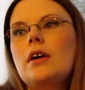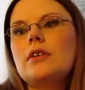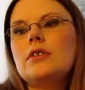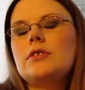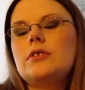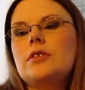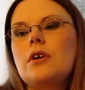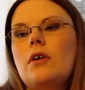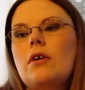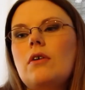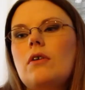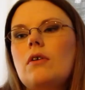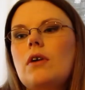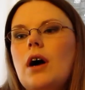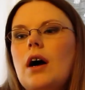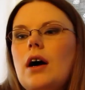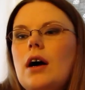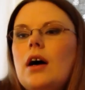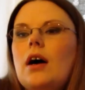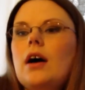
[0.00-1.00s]
So
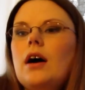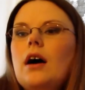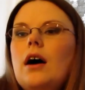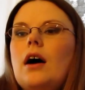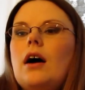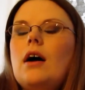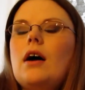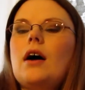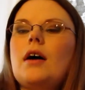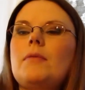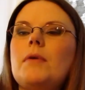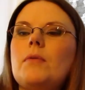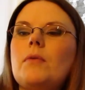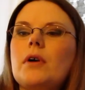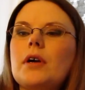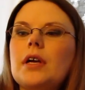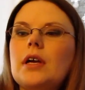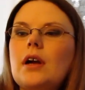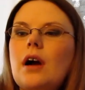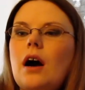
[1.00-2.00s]
I've been
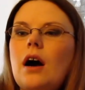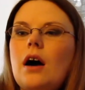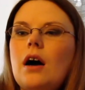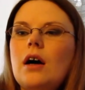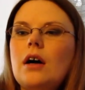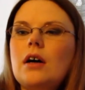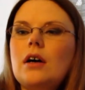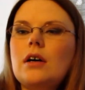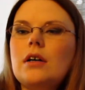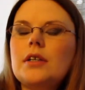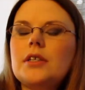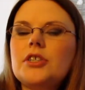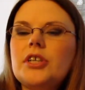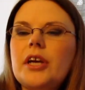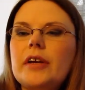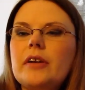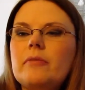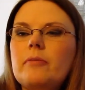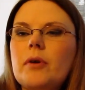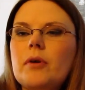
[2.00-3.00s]
working on
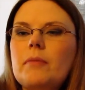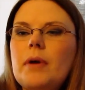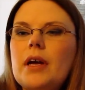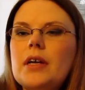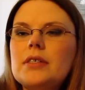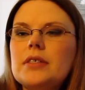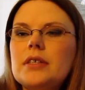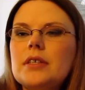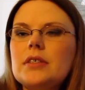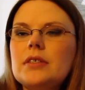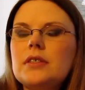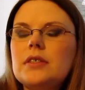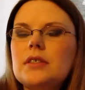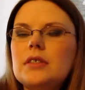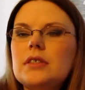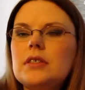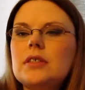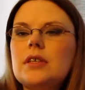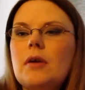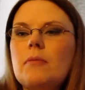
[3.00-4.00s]
Enchanted Mermaid since
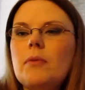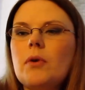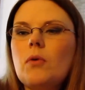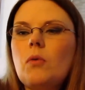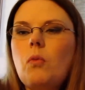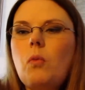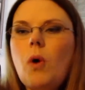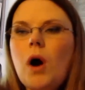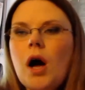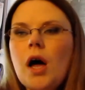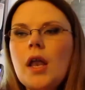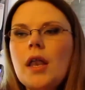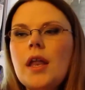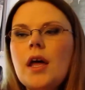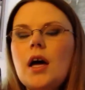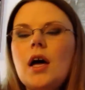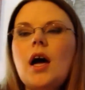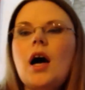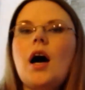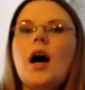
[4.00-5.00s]
December
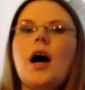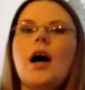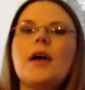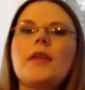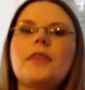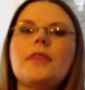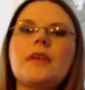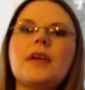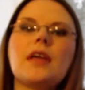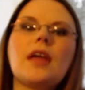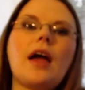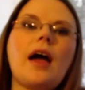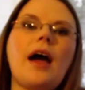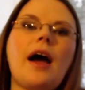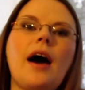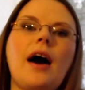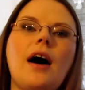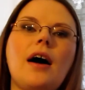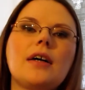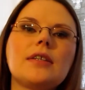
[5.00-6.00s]
1. I think
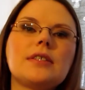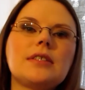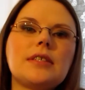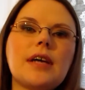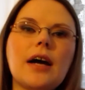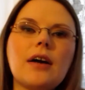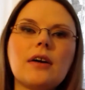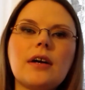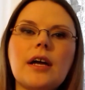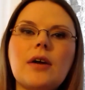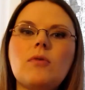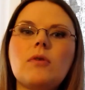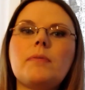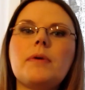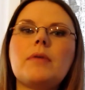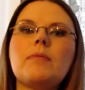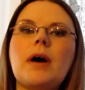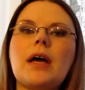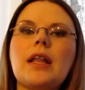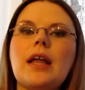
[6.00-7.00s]
on Saturday will
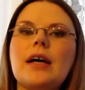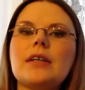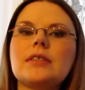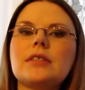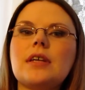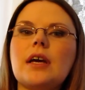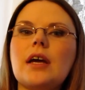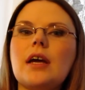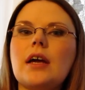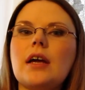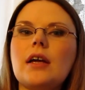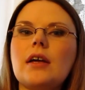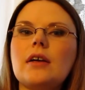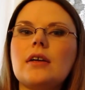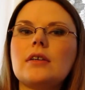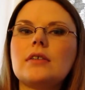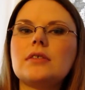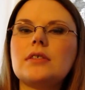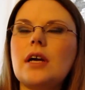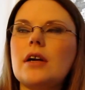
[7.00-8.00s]
be my last day.
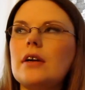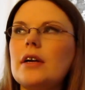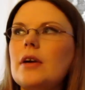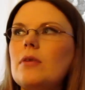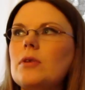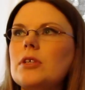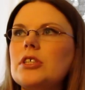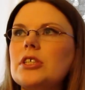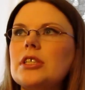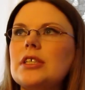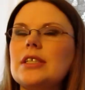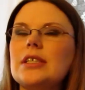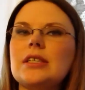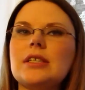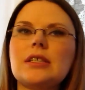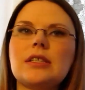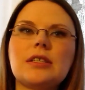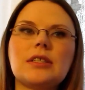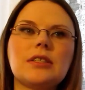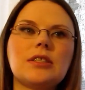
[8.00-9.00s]
Saturday, which
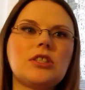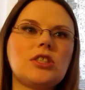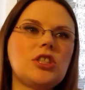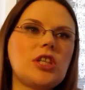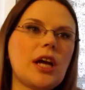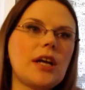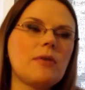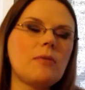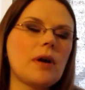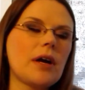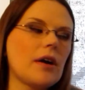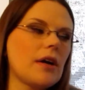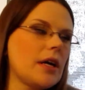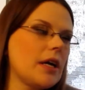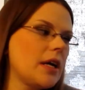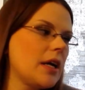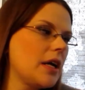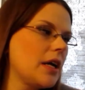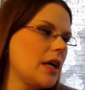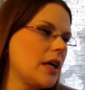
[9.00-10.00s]
is
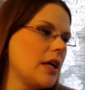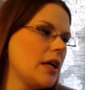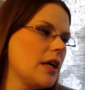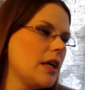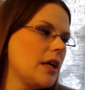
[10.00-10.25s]
January...